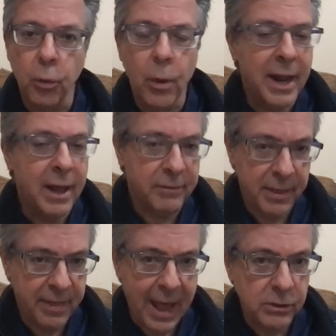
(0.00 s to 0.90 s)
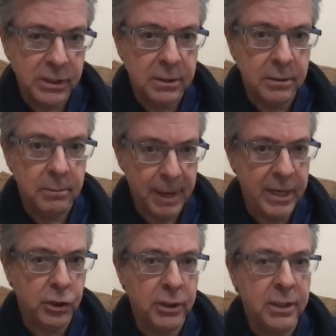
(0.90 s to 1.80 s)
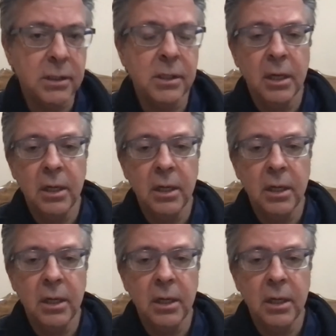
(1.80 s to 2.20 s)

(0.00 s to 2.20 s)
one out of a thousand patients